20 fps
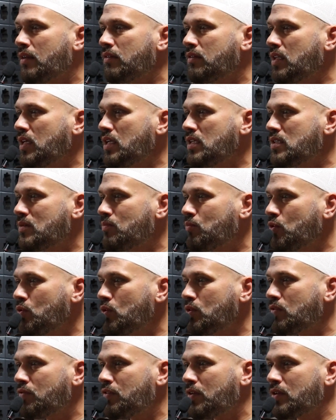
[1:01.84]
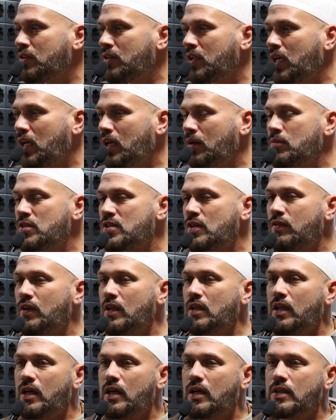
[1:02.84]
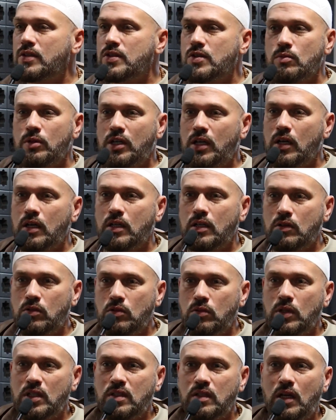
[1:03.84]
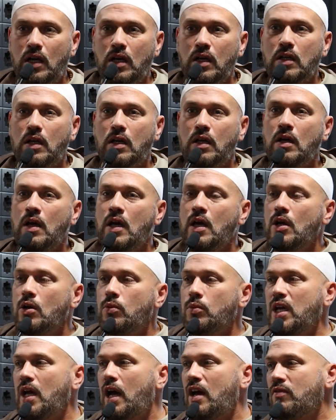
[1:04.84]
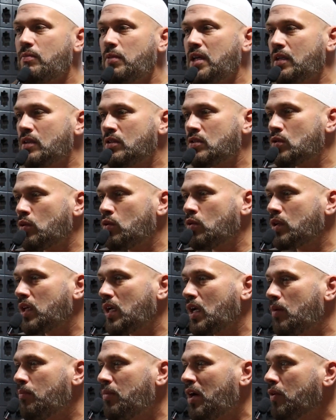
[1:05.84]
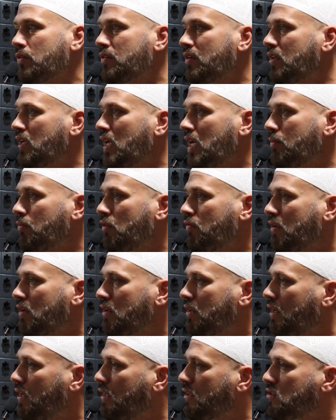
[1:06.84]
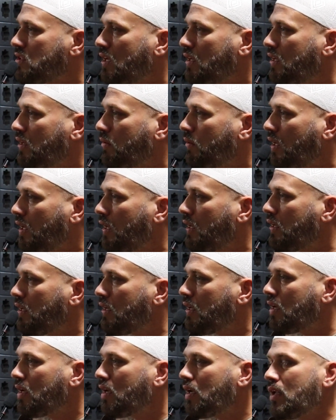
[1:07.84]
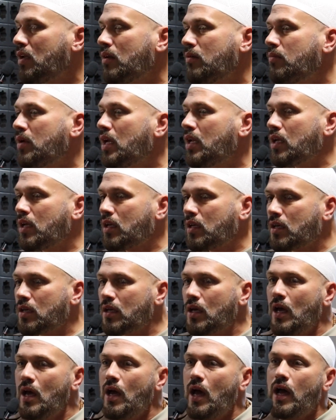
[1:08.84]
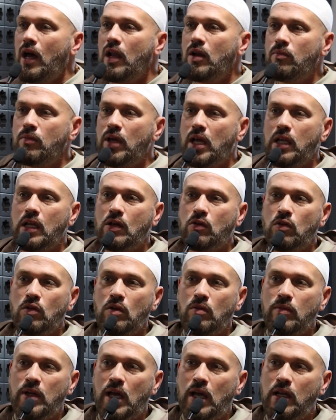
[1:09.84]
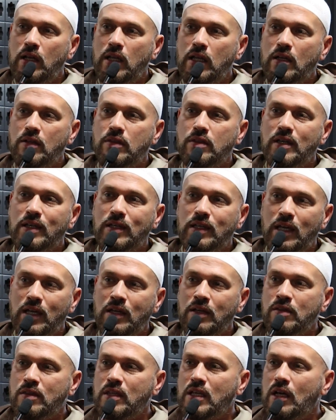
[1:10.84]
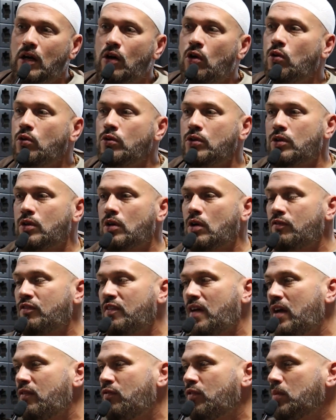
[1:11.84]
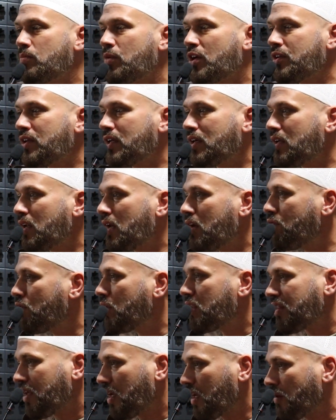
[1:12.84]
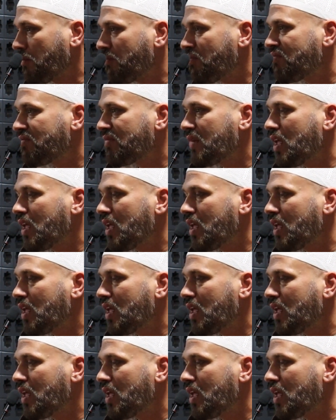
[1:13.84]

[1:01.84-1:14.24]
at these beautiful names of Allah subhanahu wa ta'ala. We have been talking about the name of Allah Jalla wa ala al-Malik. Al-Malik al-Malik, the king, the owner of everybody and everything.